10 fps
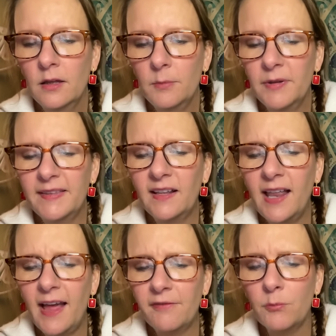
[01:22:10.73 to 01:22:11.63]
But they'll
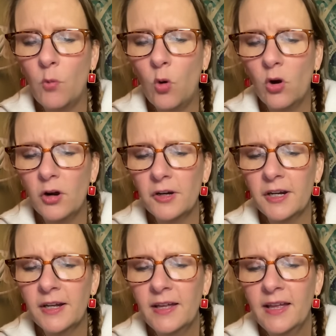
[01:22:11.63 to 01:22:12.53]
have more.
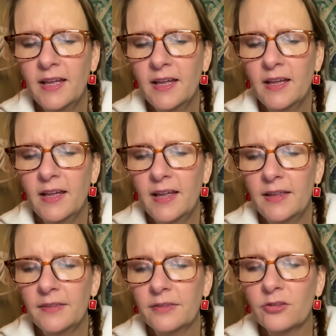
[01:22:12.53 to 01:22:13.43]

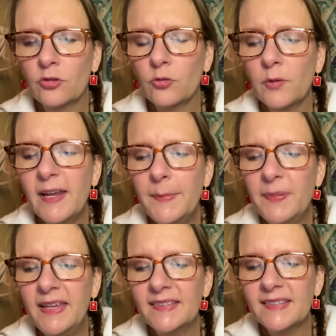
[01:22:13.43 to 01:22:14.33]
3
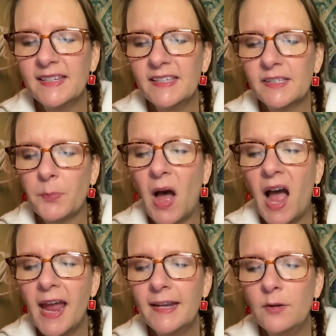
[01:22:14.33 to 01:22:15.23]
pieces,
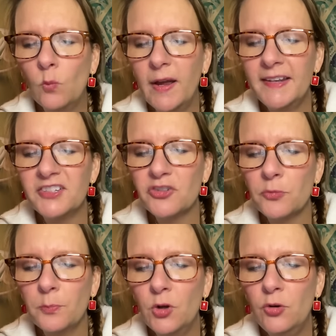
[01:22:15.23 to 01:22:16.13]
Pine, Witch,
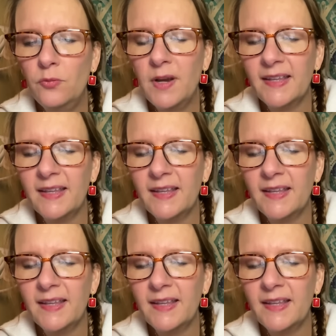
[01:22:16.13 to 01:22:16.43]
Moon,